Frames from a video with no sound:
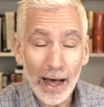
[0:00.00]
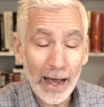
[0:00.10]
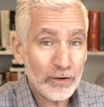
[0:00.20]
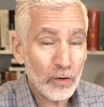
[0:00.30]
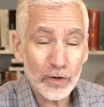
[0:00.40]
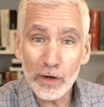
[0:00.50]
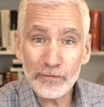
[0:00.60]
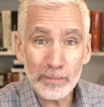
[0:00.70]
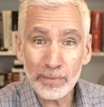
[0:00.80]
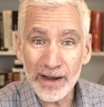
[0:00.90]
I don't know if
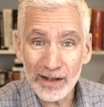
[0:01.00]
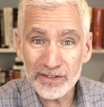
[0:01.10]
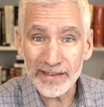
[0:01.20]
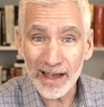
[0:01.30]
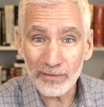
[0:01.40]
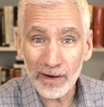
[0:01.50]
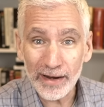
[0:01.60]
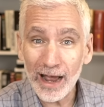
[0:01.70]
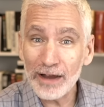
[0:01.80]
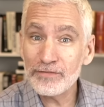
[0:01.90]
I'm pronouncing that
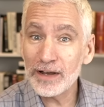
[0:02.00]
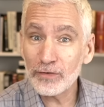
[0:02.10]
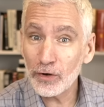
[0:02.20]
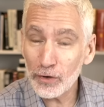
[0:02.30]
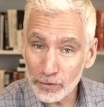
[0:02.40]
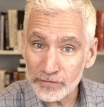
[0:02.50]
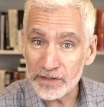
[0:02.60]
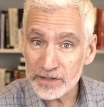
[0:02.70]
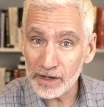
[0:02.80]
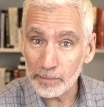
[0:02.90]
right. I've never heard of
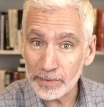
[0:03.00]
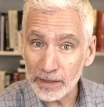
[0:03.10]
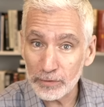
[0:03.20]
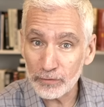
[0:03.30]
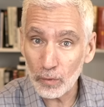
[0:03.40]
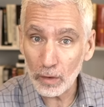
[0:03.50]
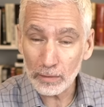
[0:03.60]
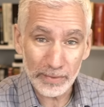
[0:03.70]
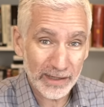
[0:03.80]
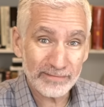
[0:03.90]
this company before,
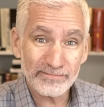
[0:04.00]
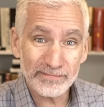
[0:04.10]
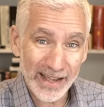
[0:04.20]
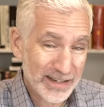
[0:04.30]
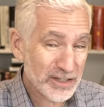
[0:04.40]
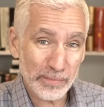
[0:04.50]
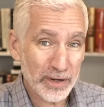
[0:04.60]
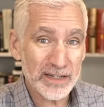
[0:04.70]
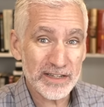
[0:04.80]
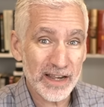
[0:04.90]
but that's the
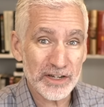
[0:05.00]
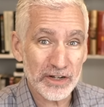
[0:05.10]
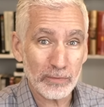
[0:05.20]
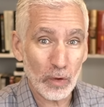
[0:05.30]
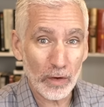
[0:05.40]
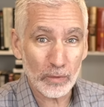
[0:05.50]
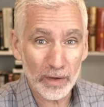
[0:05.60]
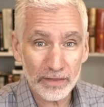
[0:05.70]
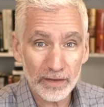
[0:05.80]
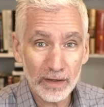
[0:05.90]
pronunciation I'm going
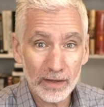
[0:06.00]
with.